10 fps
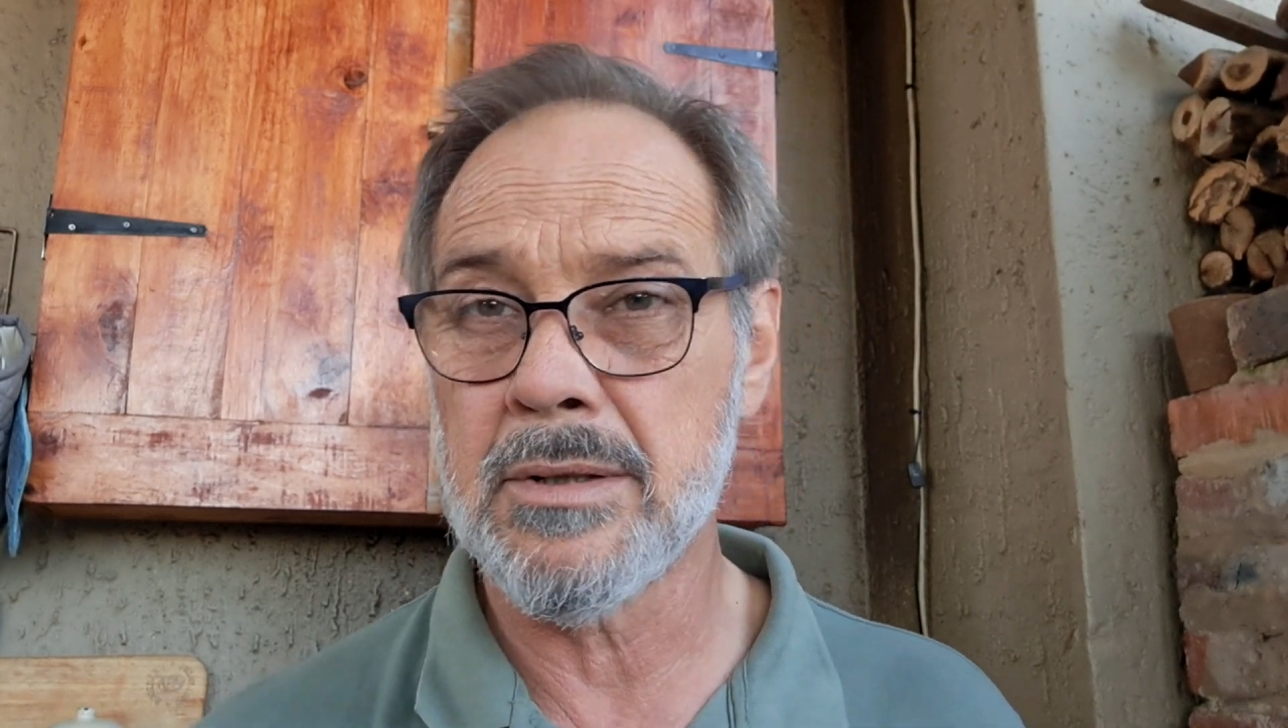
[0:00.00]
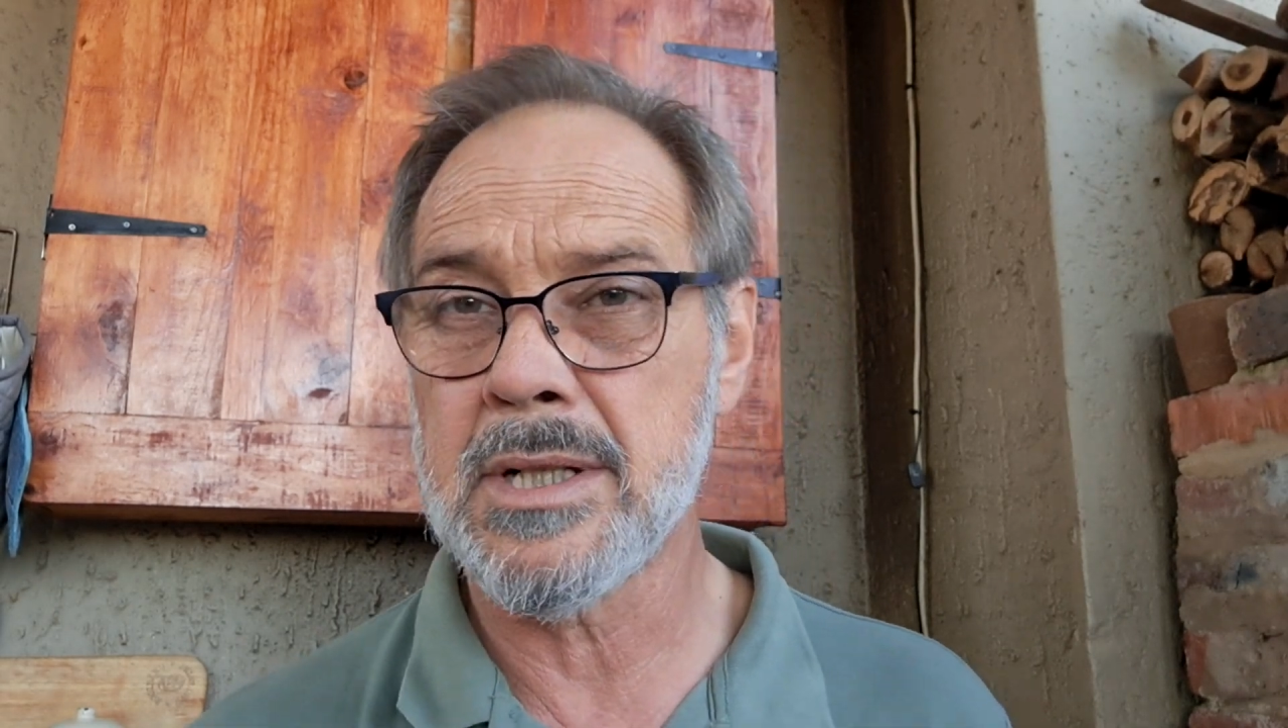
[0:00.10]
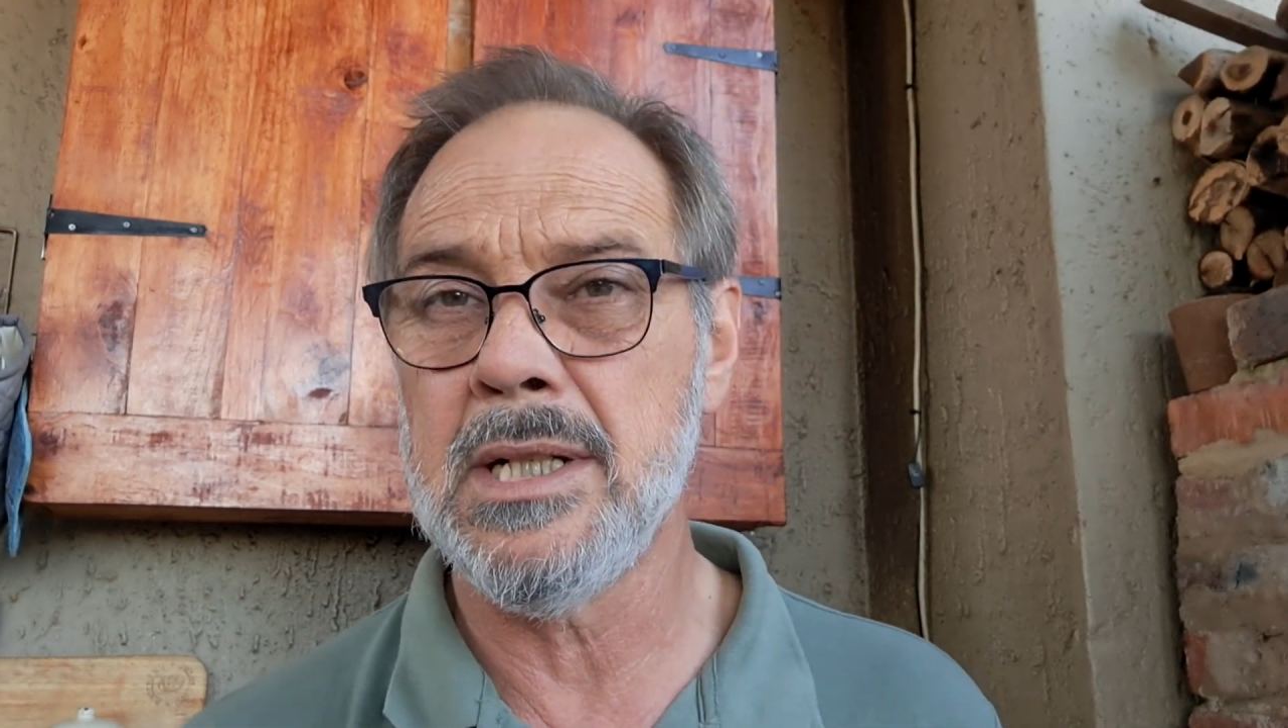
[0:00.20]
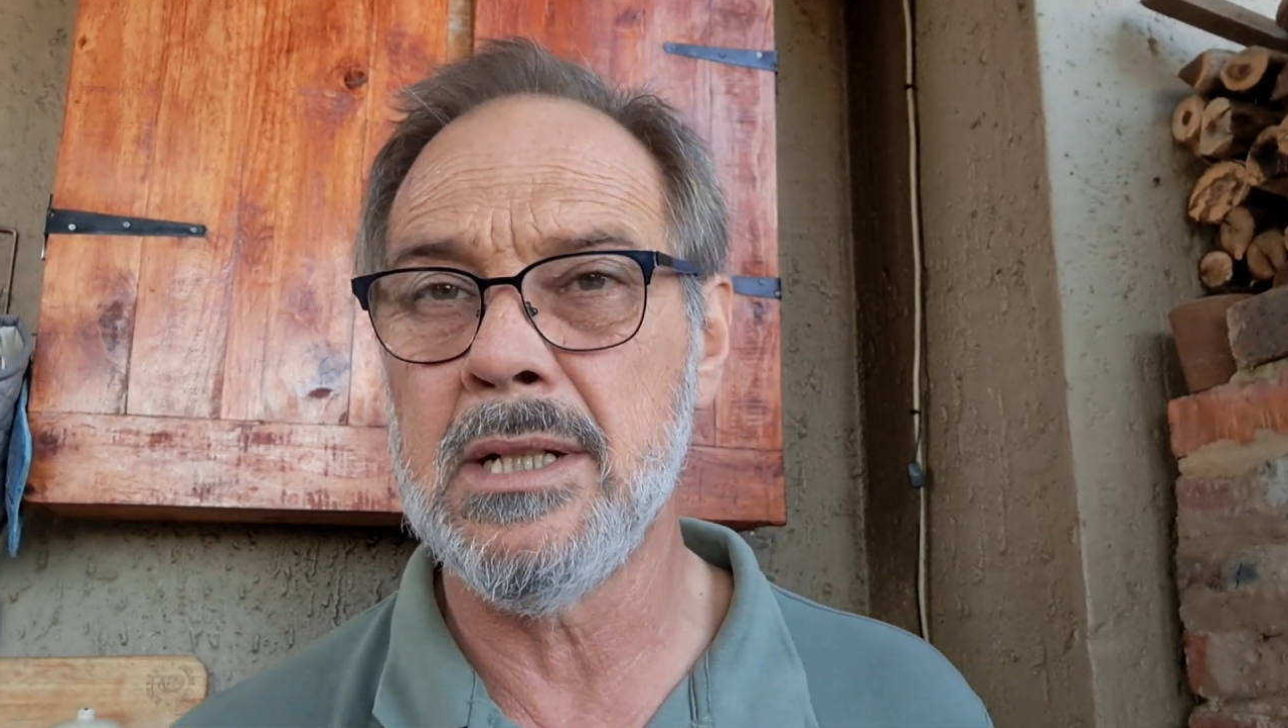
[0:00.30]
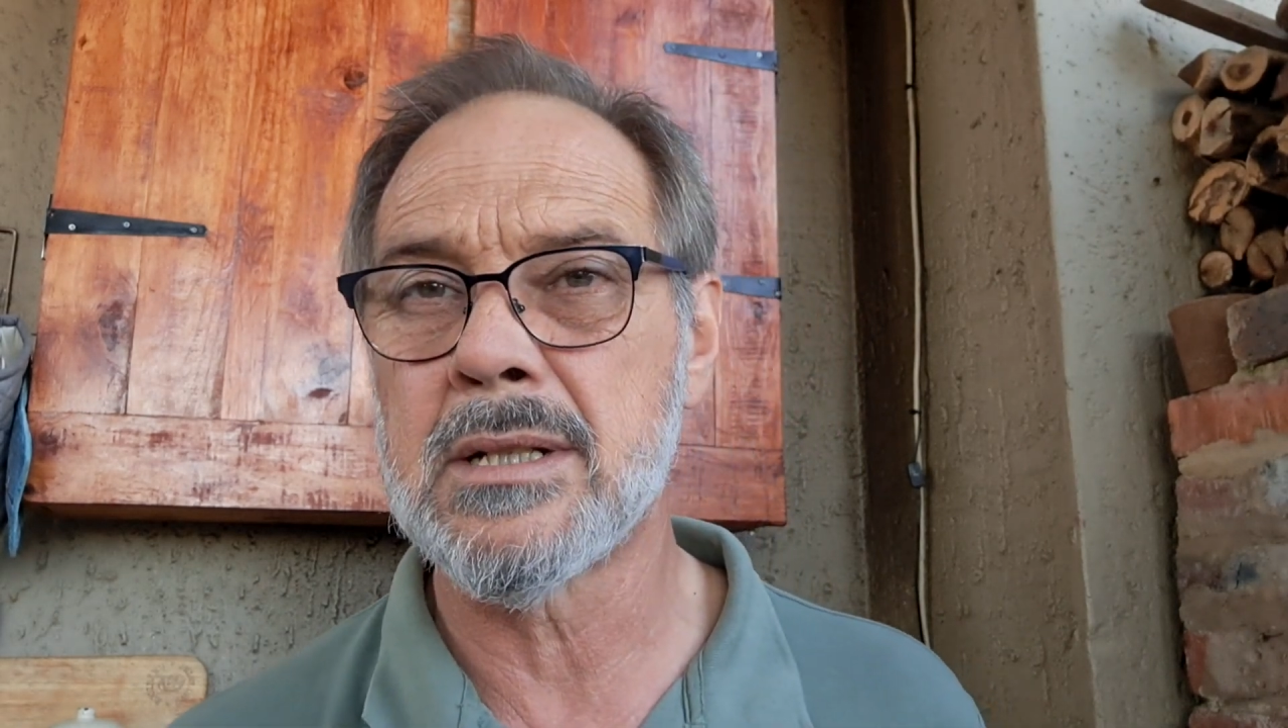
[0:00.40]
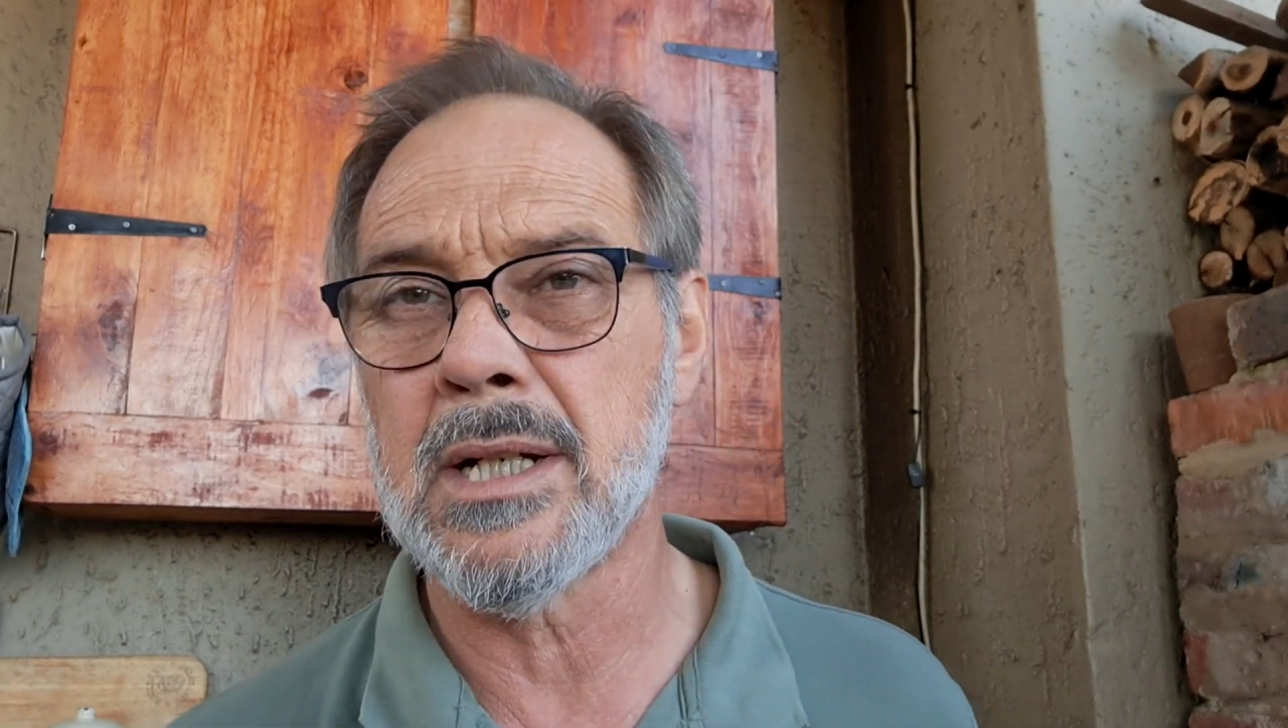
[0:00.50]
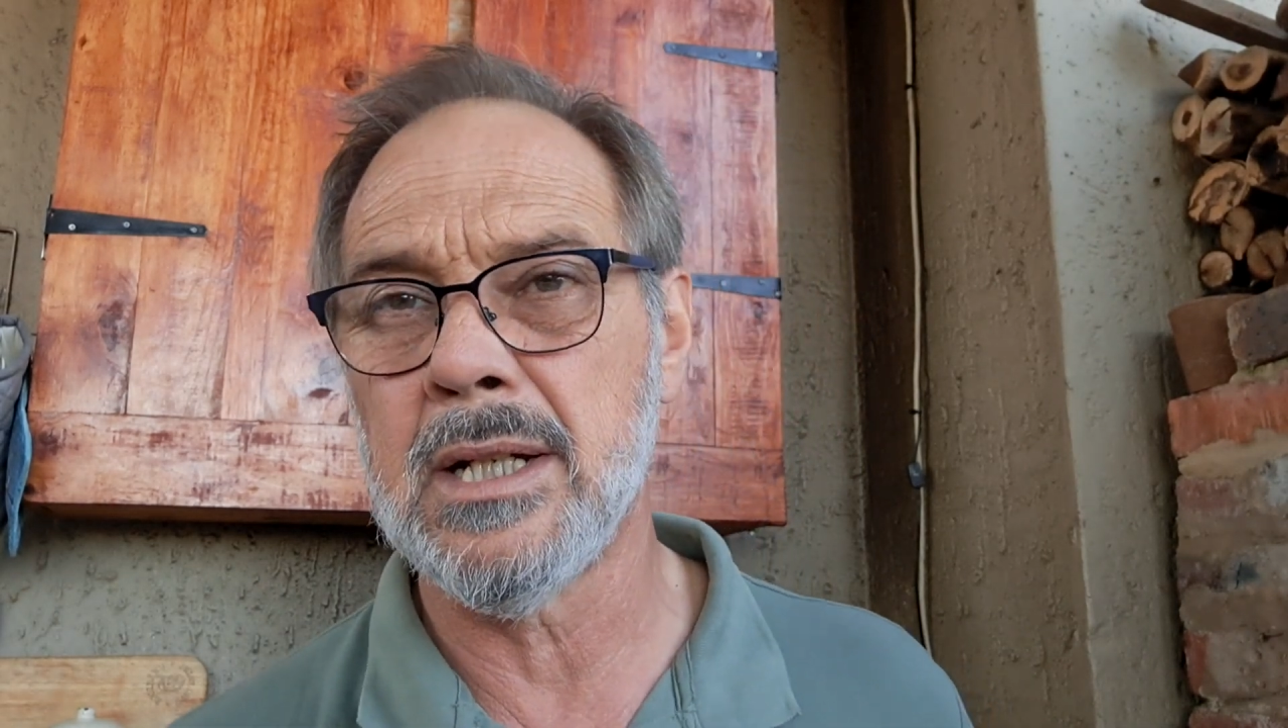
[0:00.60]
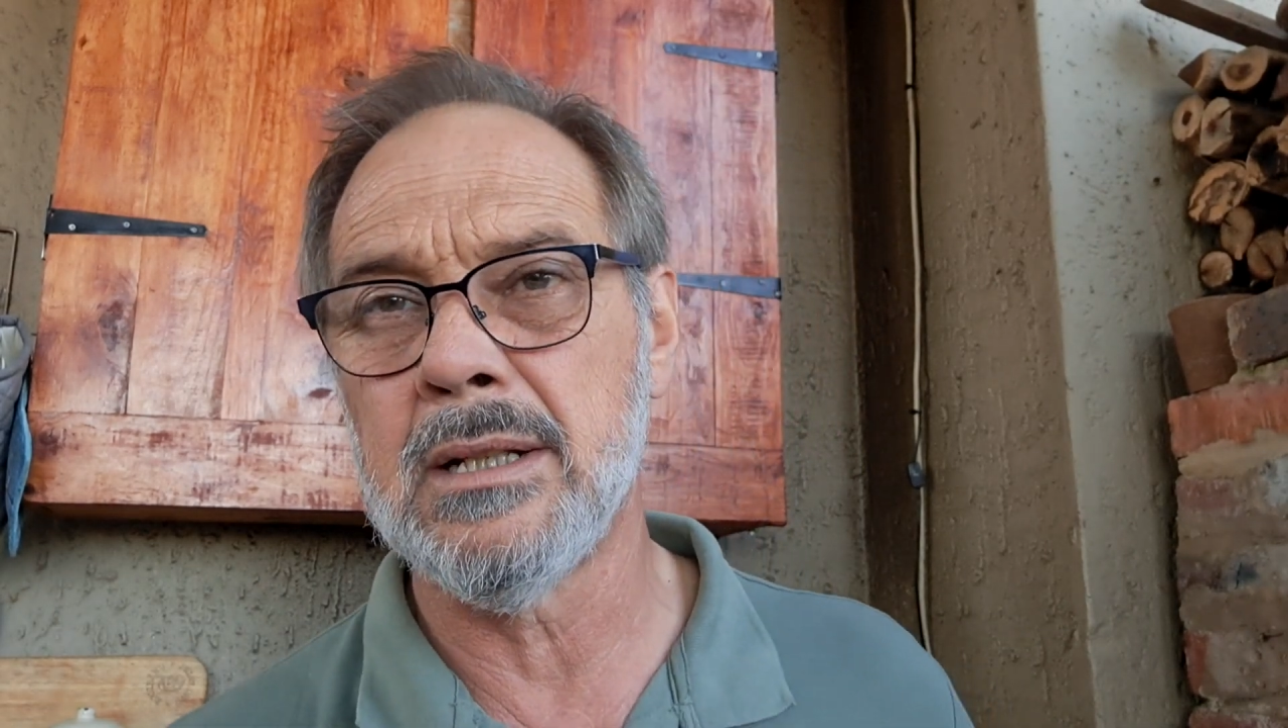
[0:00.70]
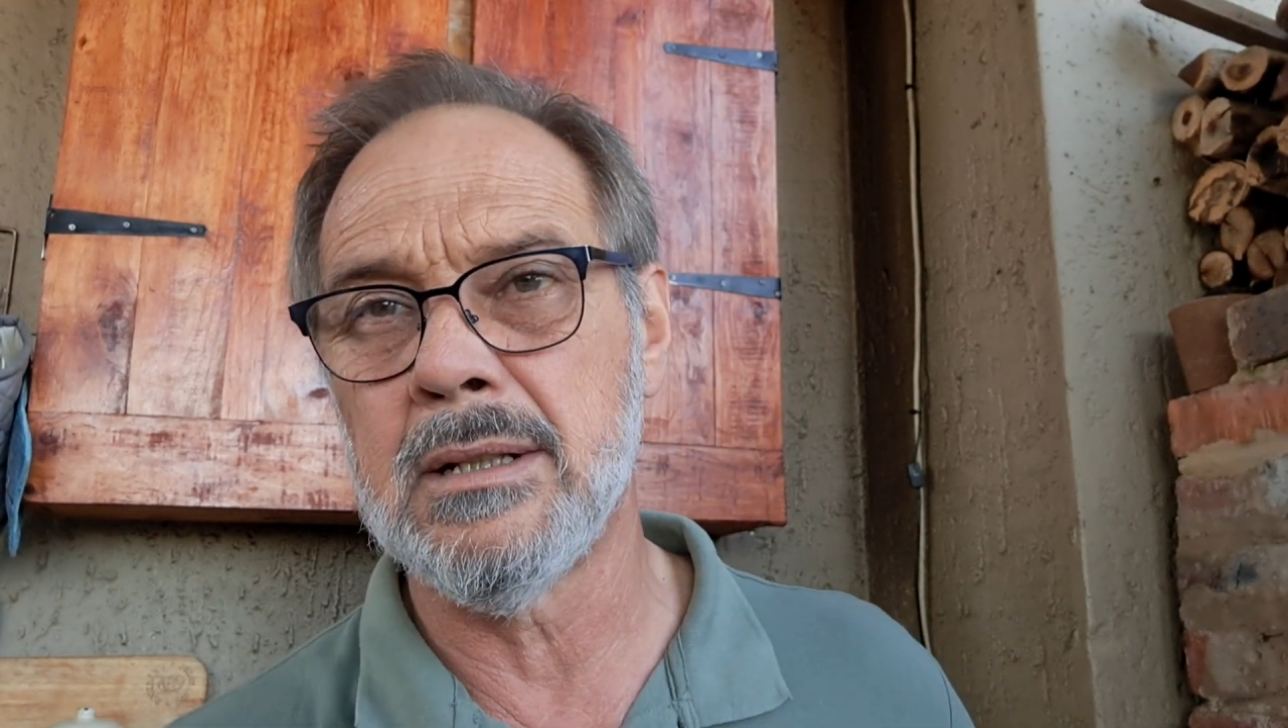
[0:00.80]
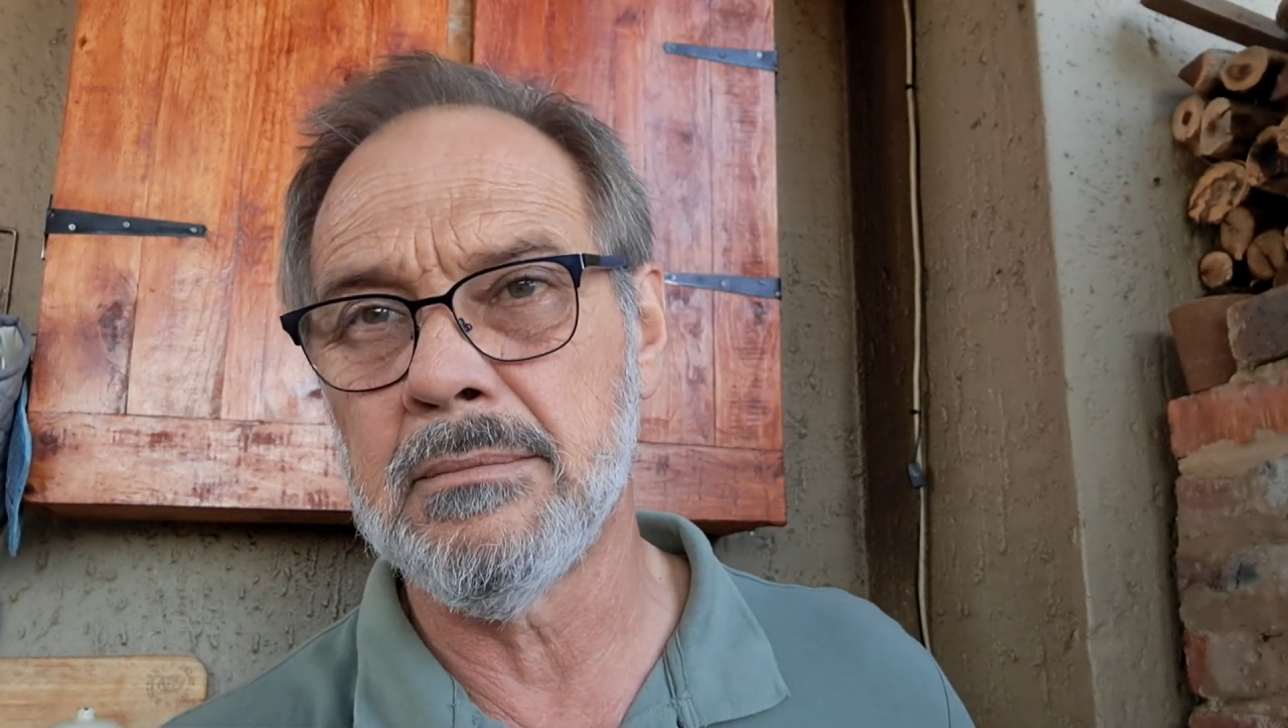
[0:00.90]
seeds
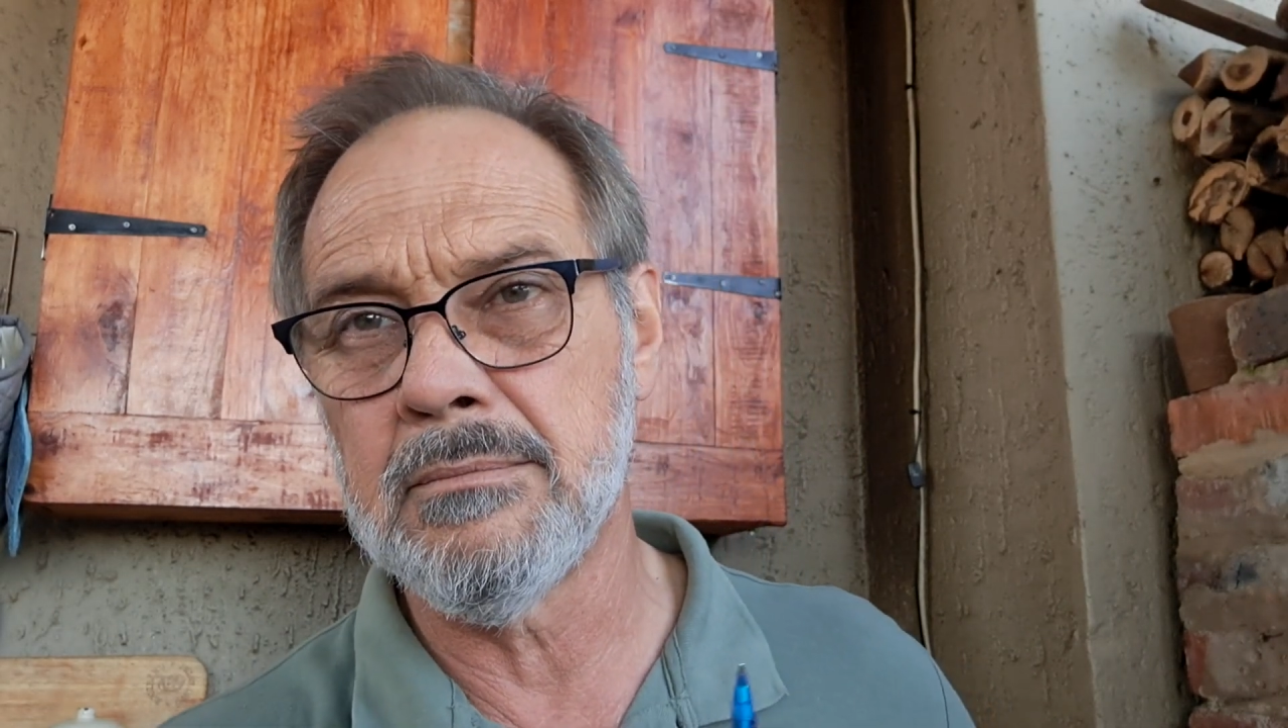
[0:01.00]
and